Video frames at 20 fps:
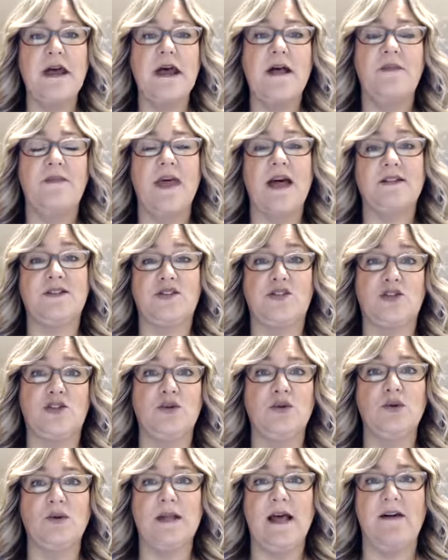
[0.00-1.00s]
that's
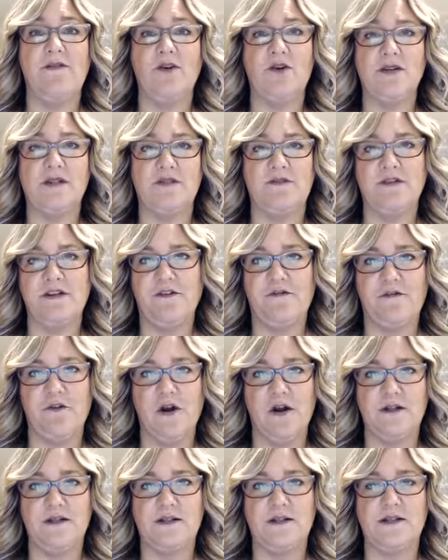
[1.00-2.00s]
2 levels of
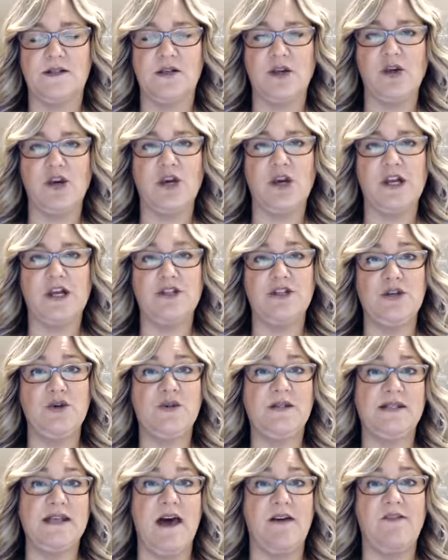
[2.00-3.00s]
difference. So you're going to do
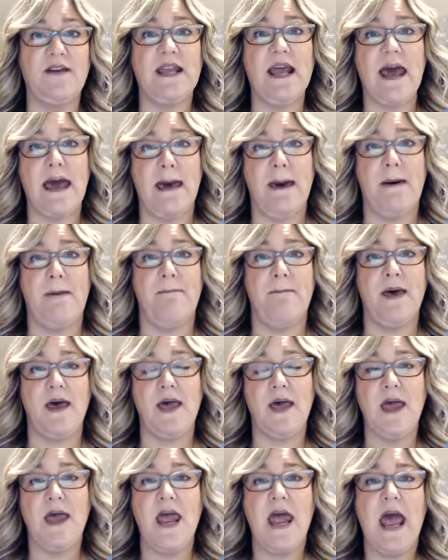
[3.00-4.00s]
7M
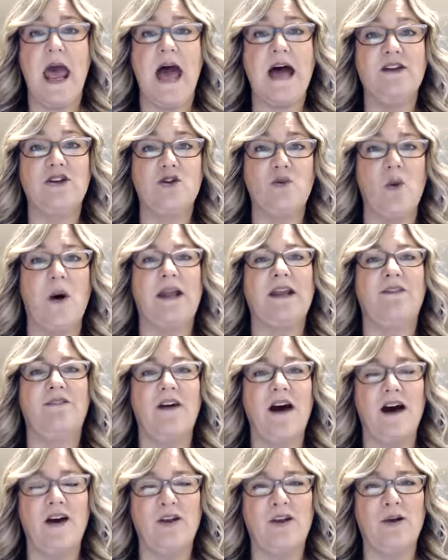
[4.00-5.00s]
and 20
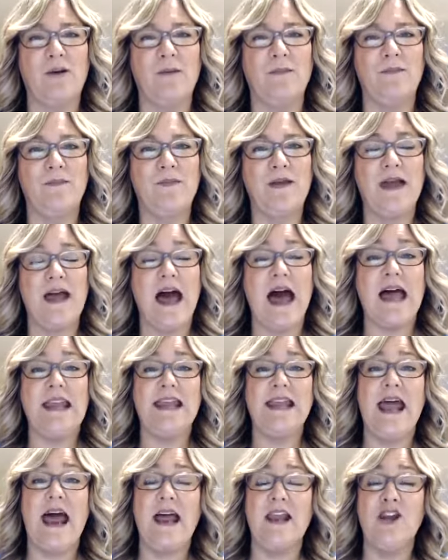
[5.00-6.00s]
volume.
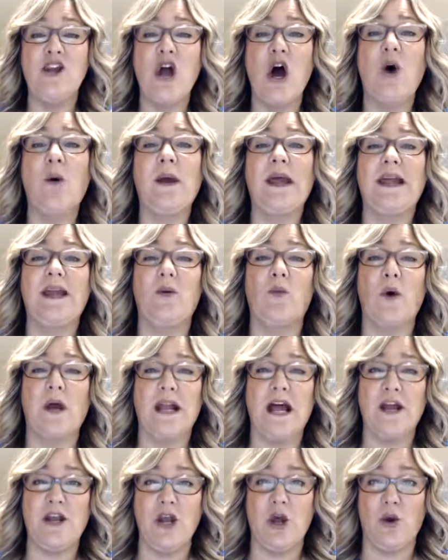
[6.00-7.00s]
And knowing what
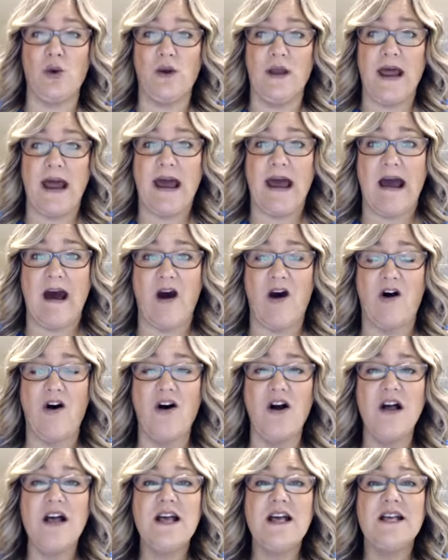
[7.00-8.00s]
I know
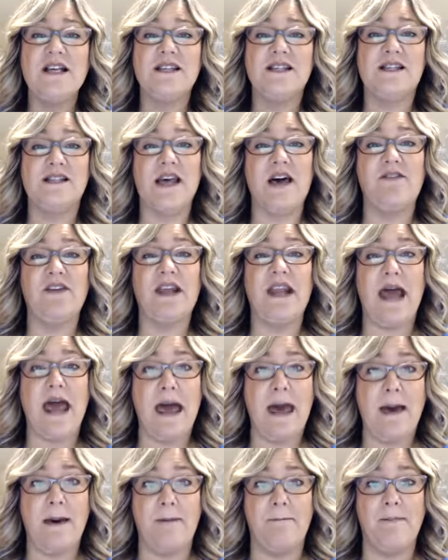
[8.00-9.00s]
now,
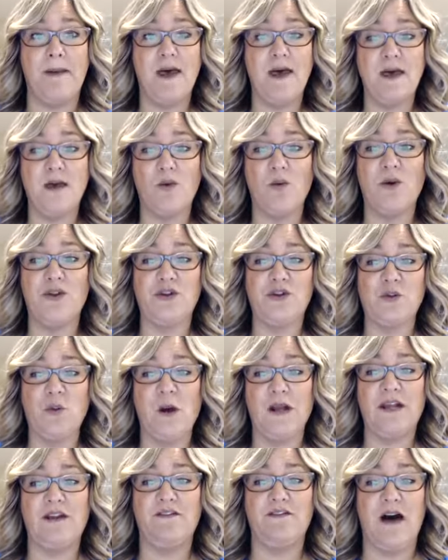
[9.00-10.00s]
7M with
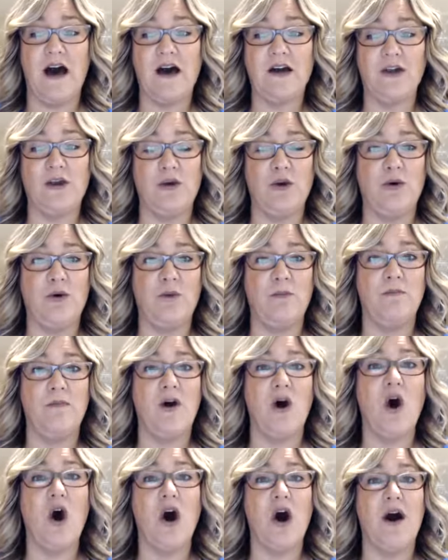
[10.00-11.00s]
20 volume
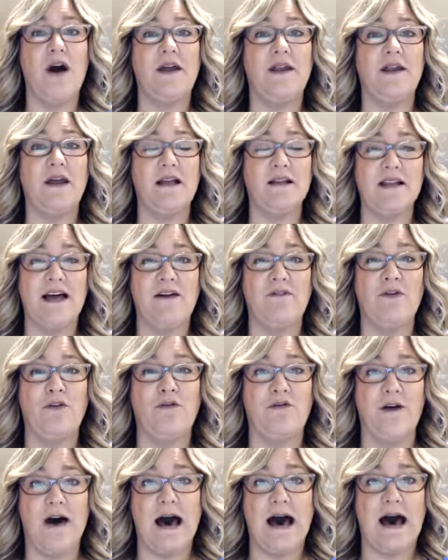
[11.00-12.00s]
on a level
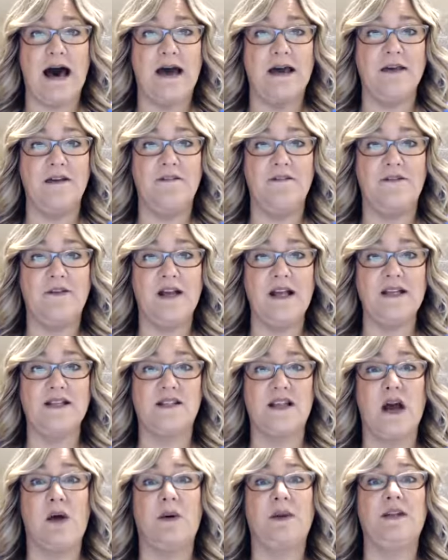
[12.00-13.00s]
5 is
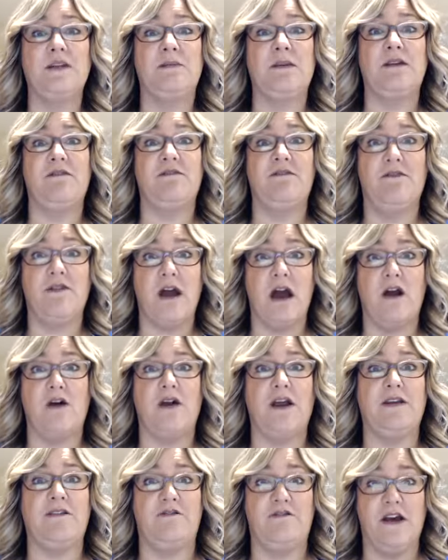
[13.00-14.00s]
going to be
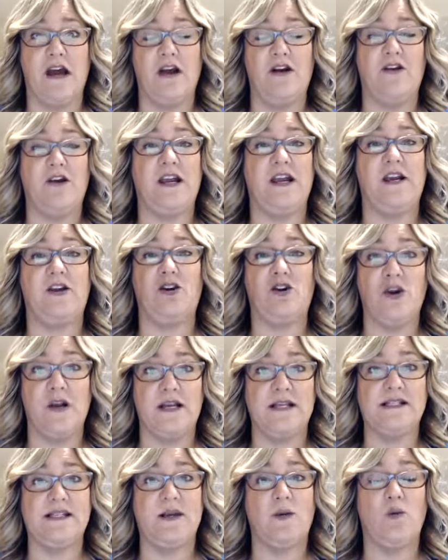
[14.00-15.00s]
very, very
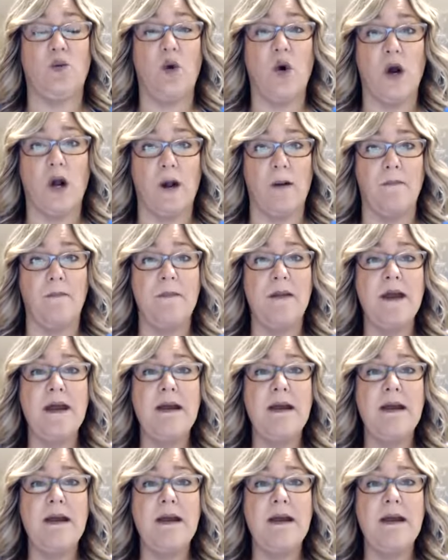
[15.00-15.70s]
crazy warm